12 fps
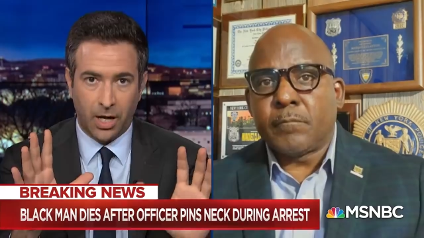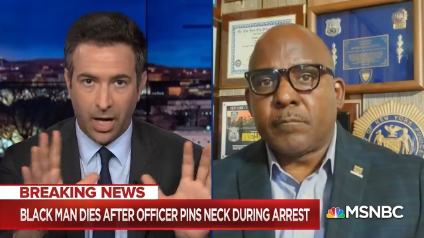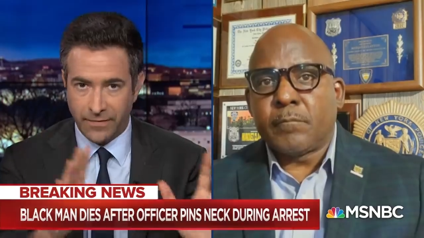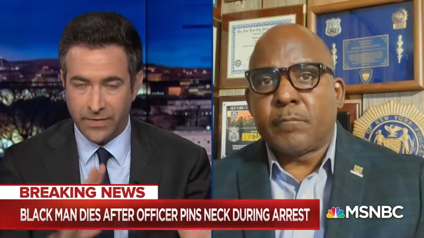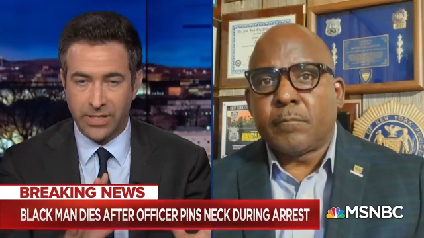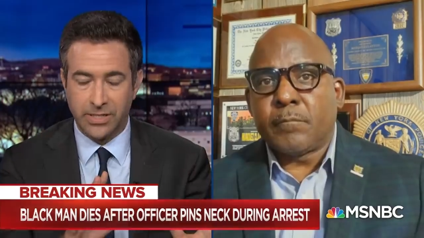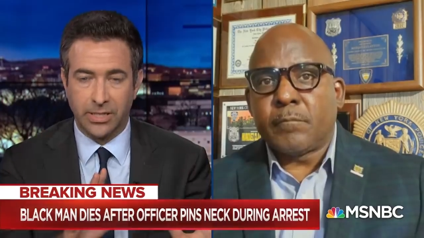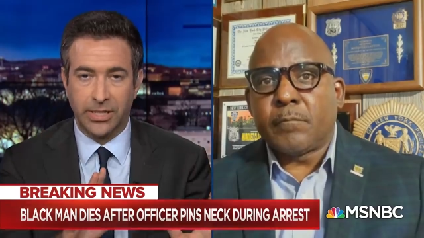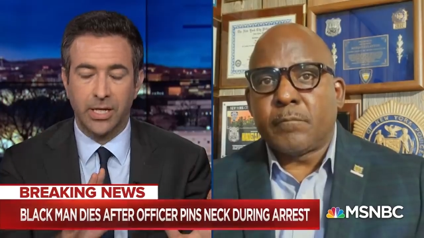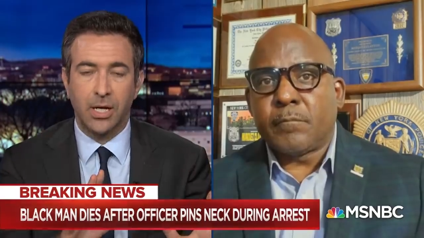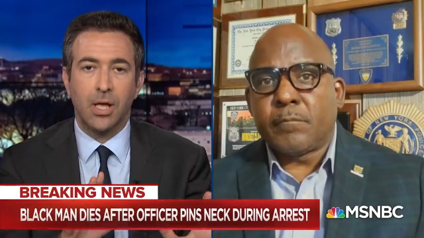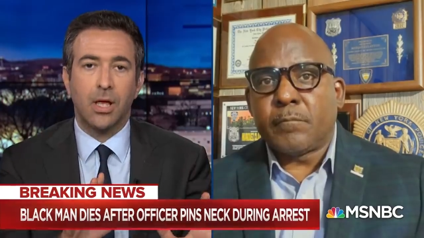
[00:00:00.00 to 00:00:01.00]
Speaker 1: obviously.
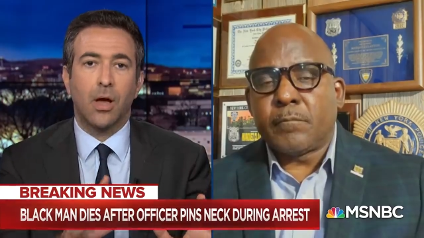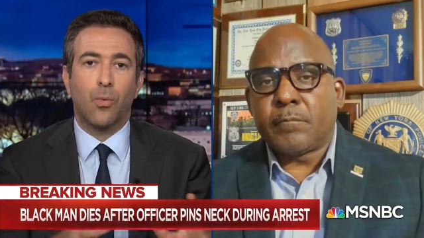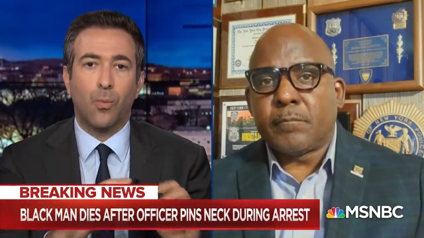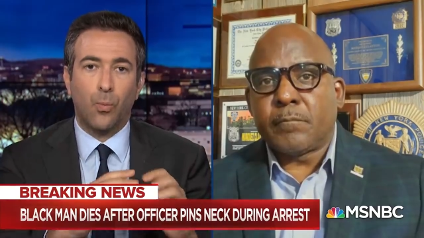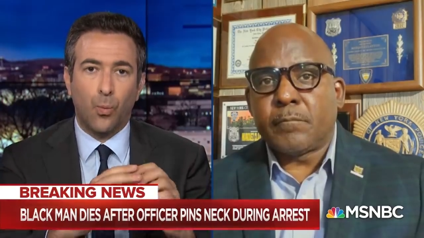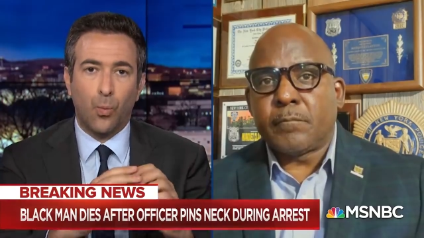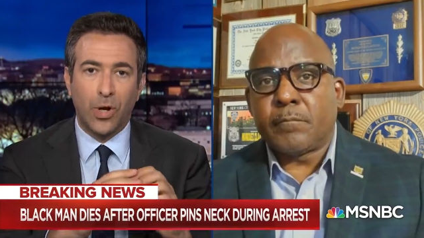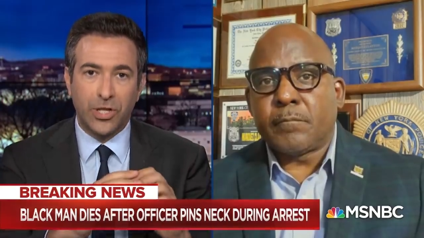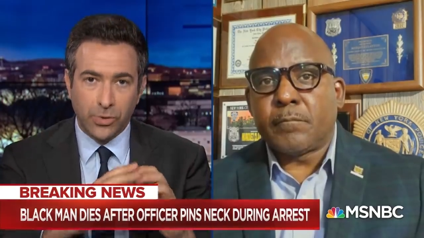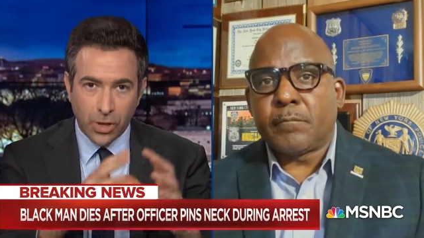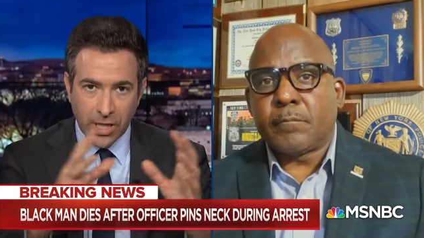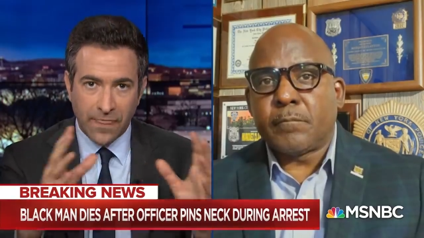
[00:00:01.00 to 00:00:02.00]
When you
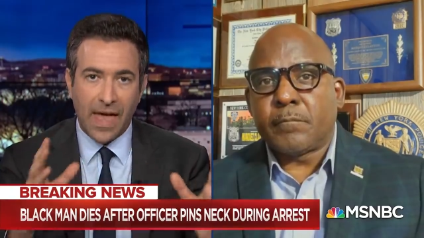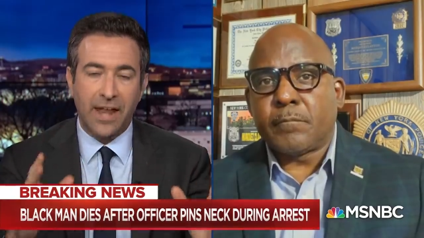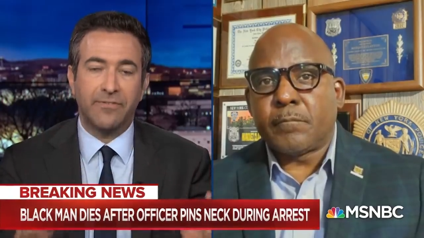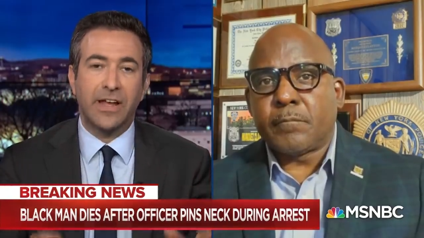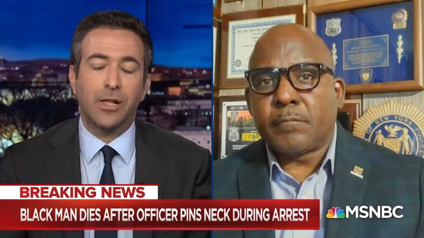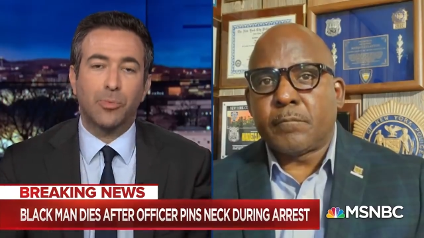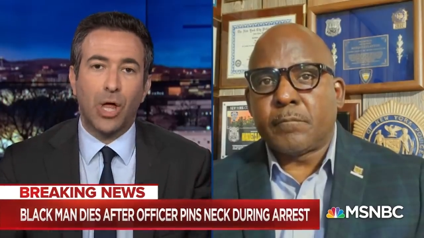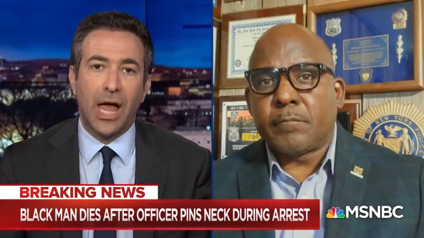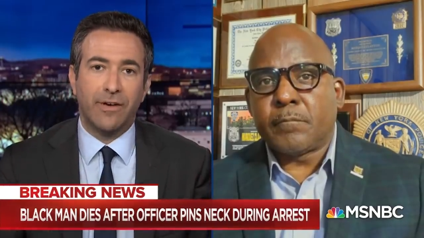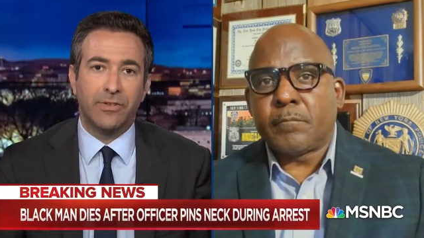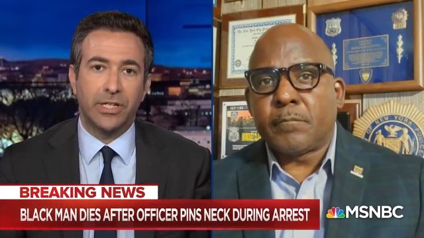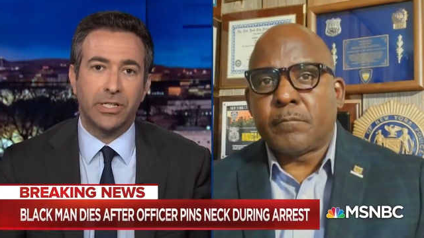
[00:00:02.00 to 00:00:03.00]
look at that available
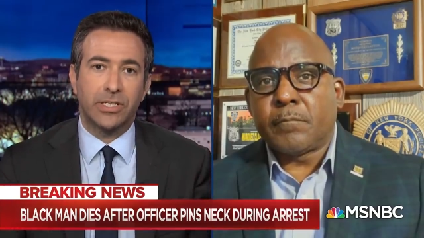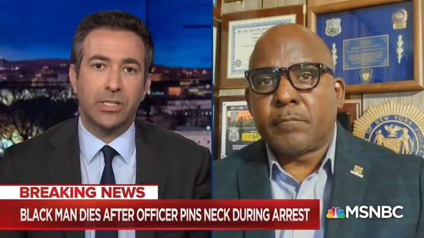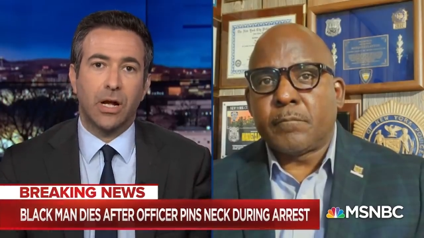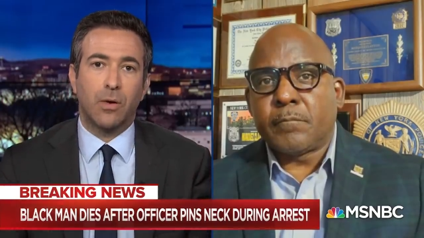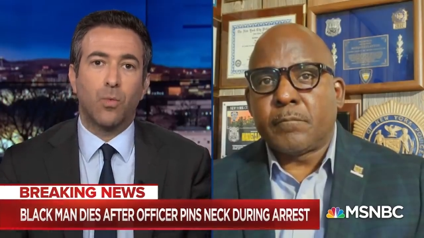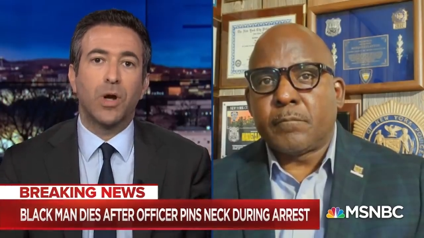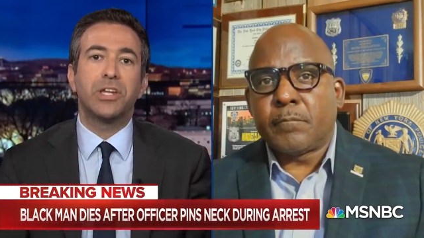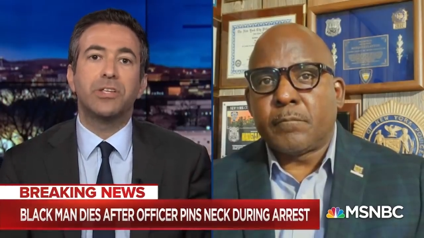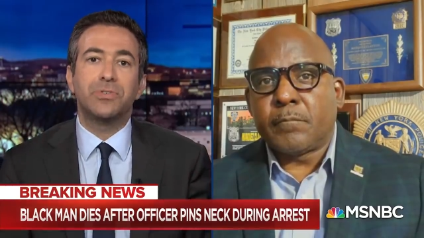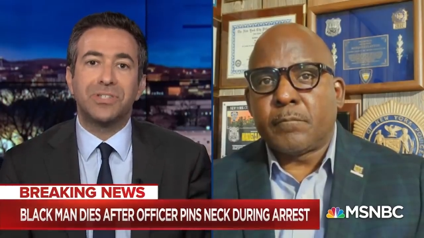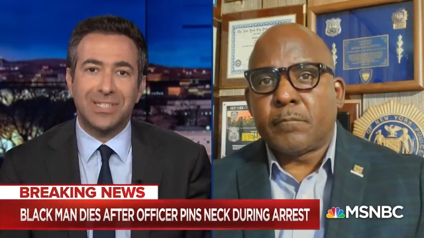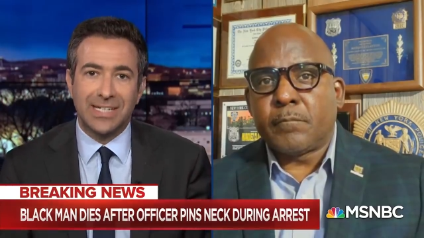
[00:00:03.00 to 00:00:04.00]
evidence, uh, what do you
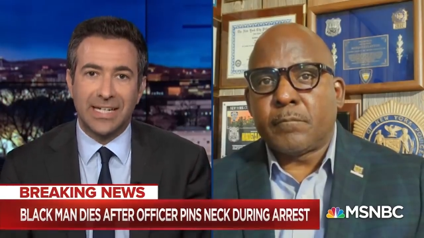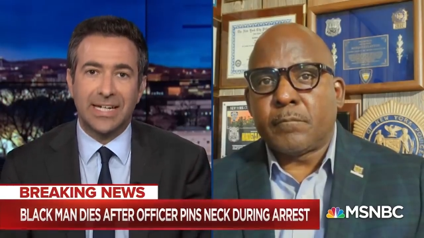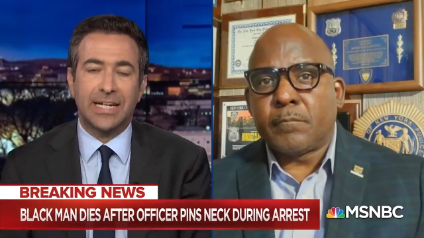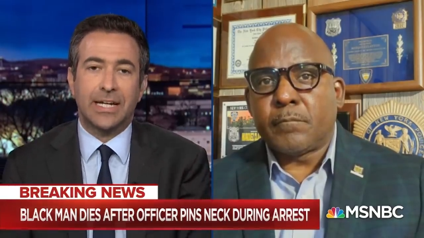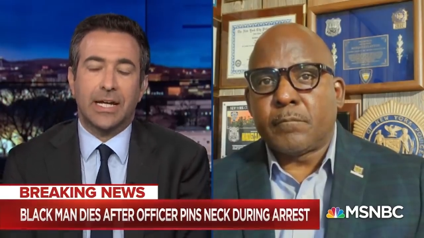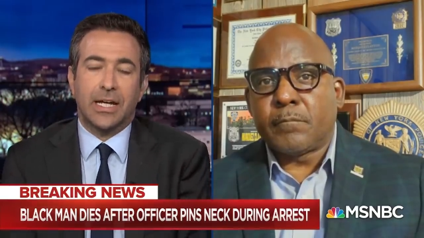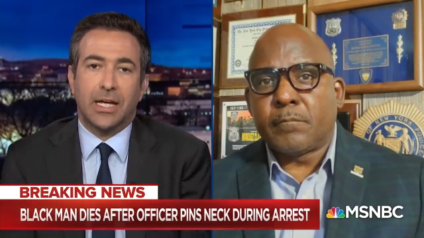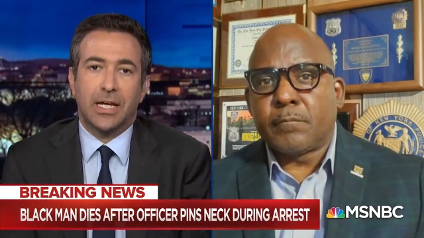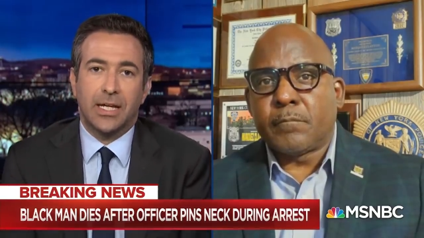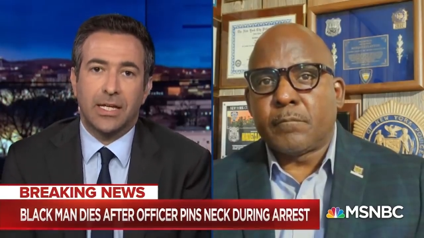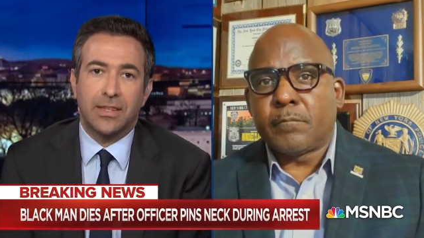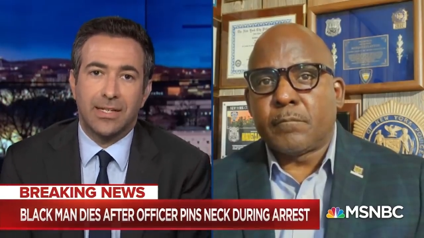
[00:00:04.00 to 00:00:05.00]
see
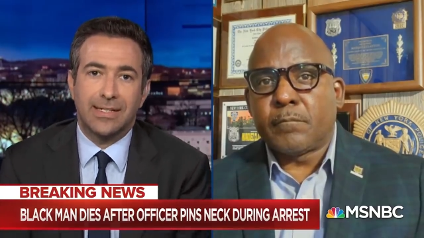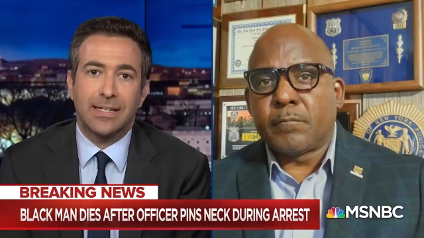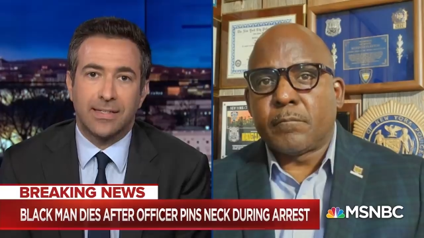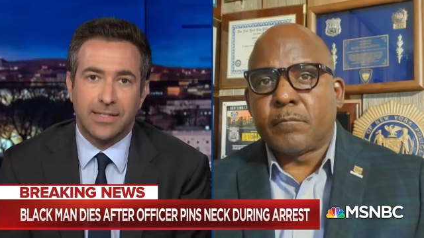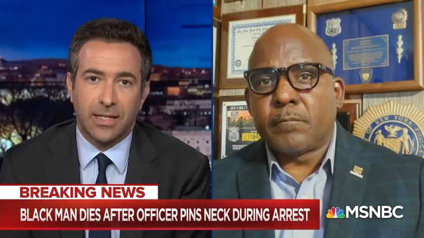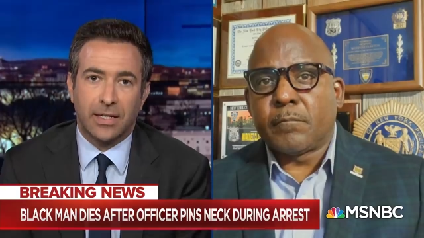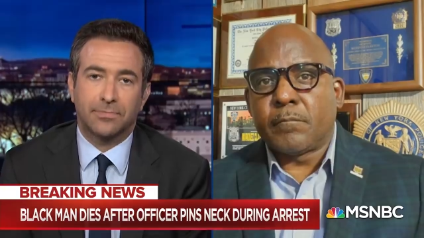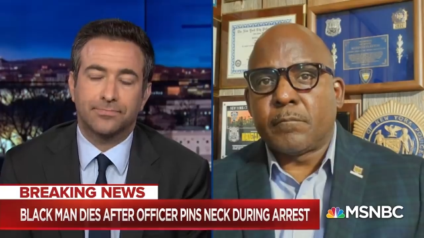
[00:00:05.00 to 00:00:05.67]
in this incident?